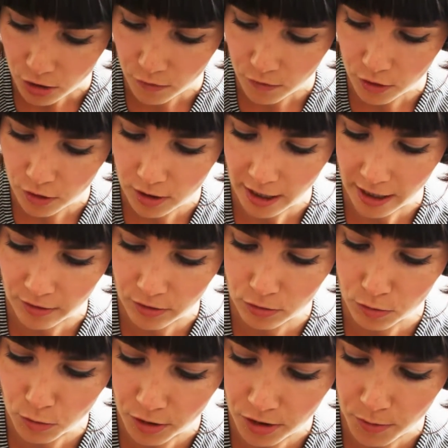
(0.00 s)
a few left. Oh,
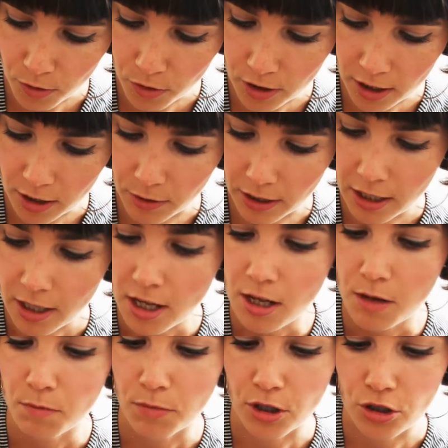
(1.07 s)
one's broken anyway.
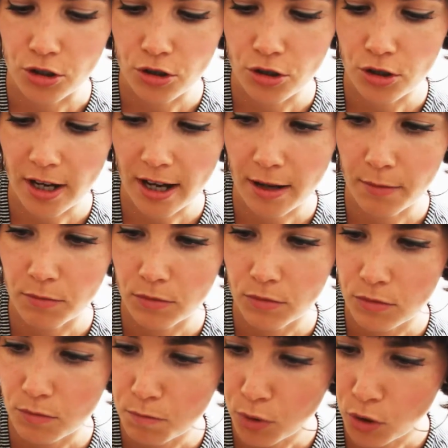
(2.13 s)
But you
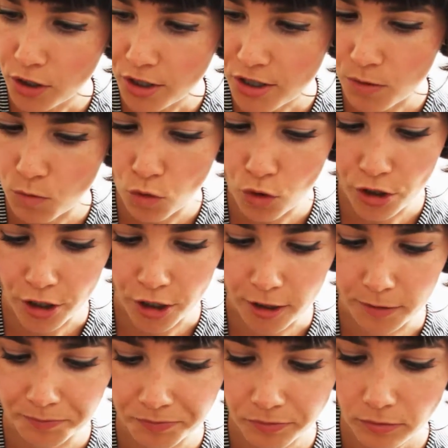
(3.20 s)
boil some water